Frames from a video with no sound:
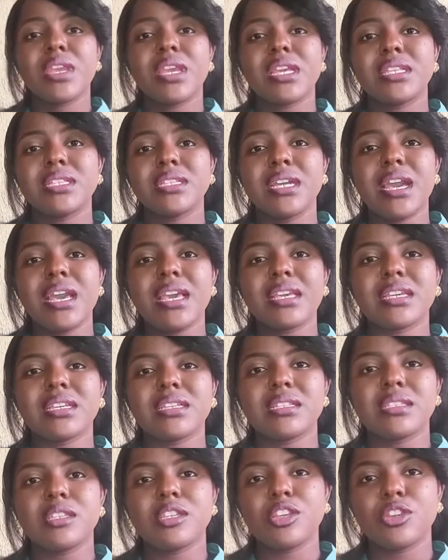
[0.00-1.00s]
and I
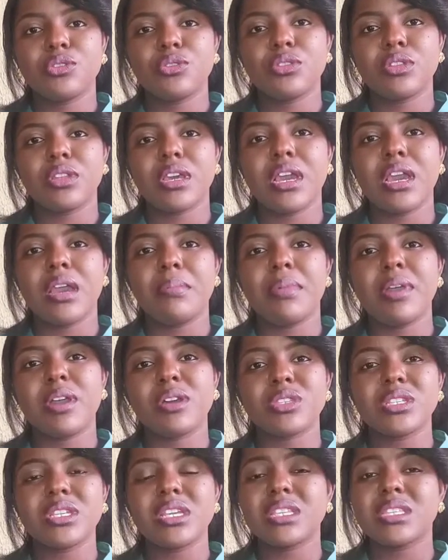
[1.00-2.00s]
can tell you that about
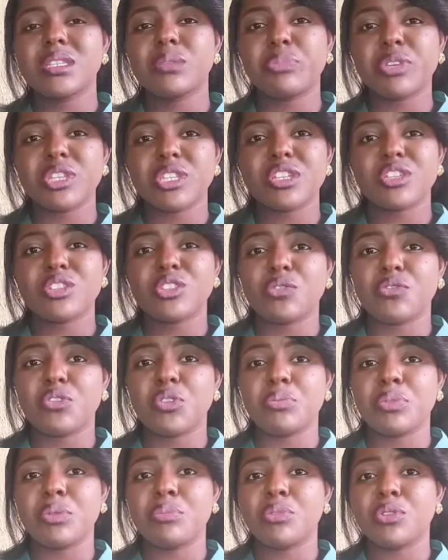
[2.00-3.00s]
80% of the
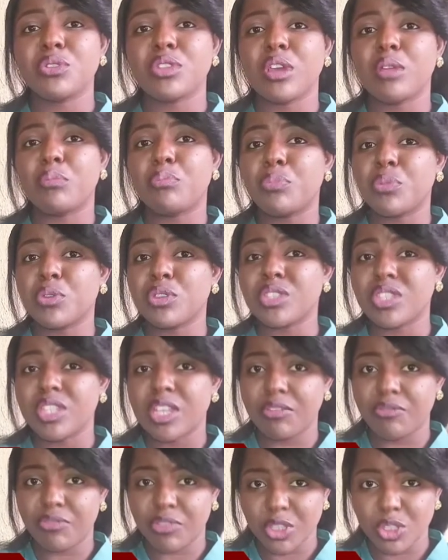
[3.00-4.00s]
people that post
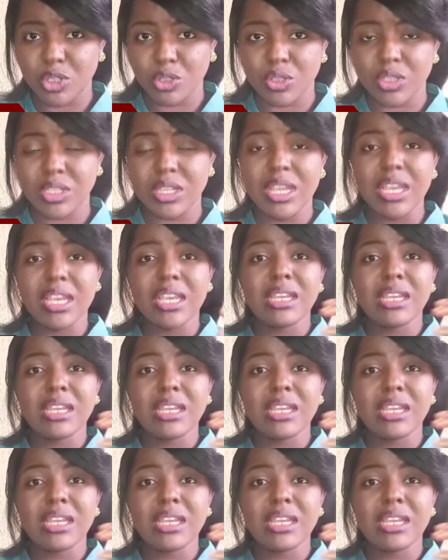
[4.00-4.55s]
their videos,